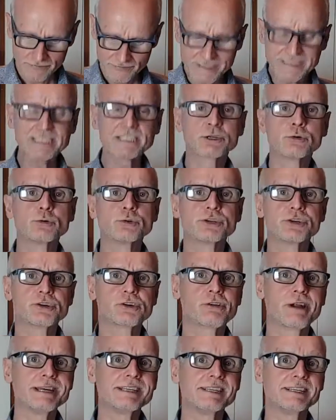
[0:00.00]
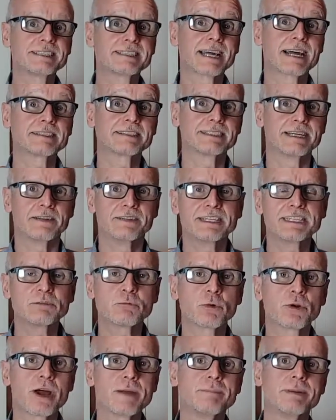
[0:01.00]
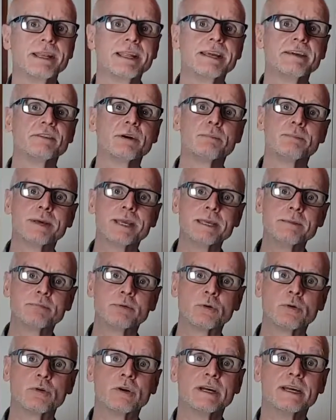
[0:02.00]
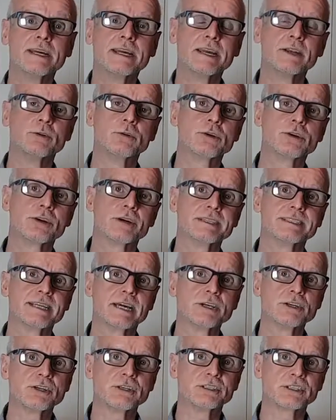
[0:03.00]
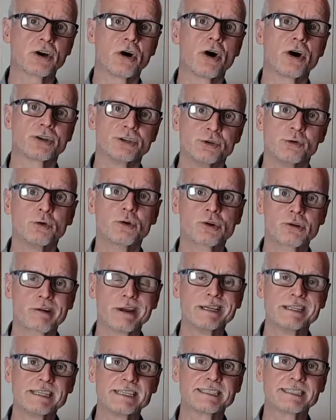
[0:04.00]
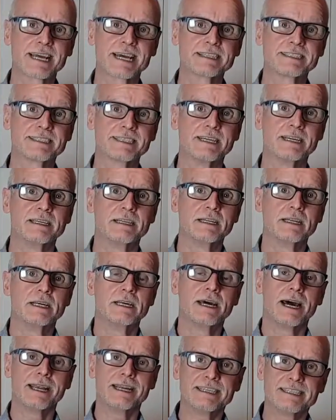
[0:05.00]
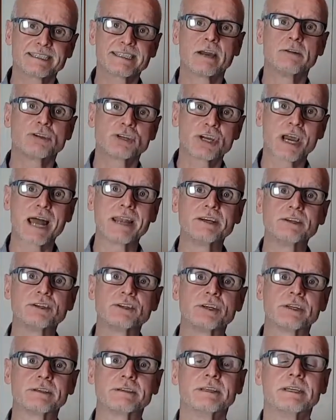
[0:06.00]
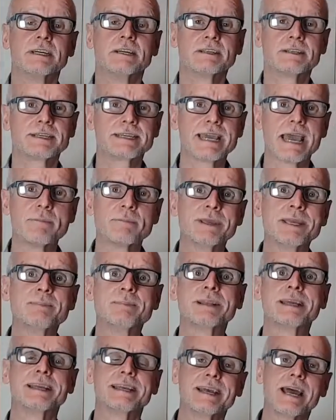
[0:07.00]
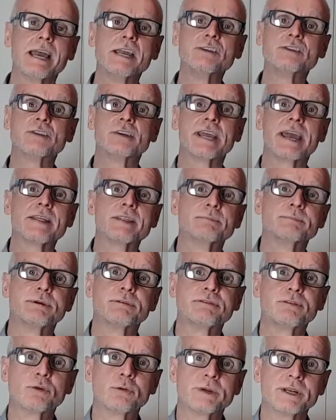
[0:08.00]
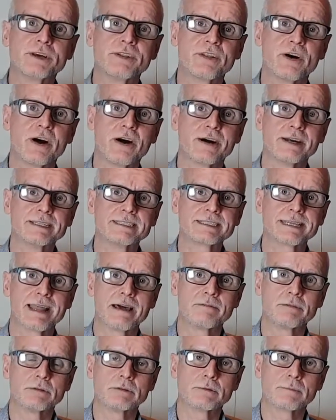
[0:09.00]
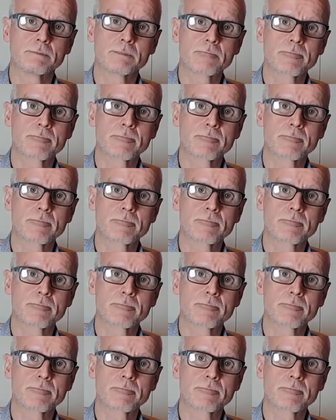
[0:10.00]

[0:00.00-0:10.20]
This is called your greatest asset, and this is what I believe, that people in organisations are your greatest asset. And it's so challenging to get people engaged and get them performing at the highest level.